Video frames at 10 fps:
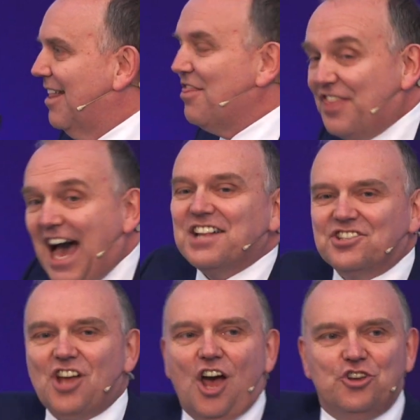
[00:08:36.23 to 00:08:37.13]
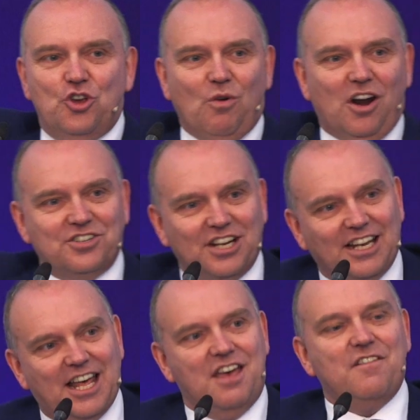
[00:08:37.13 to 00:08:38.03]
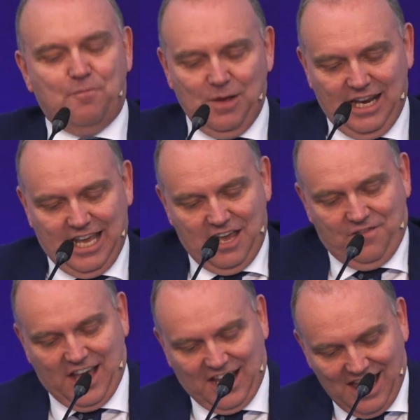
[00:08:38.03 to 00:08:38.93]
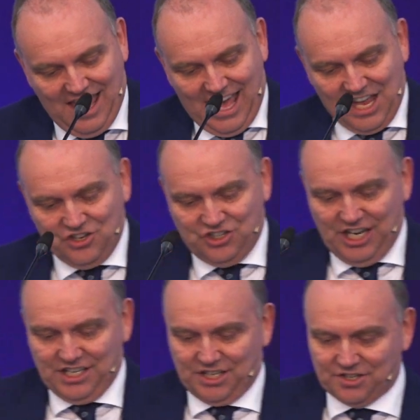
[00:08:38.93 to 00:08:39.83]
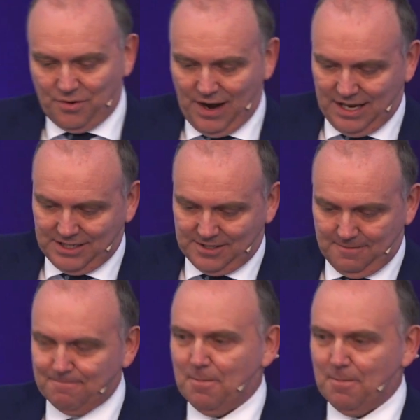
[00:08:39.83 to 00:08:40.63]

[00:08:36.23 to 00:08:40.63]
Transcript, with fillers: That's how you are to live, believing in Jesus Christ.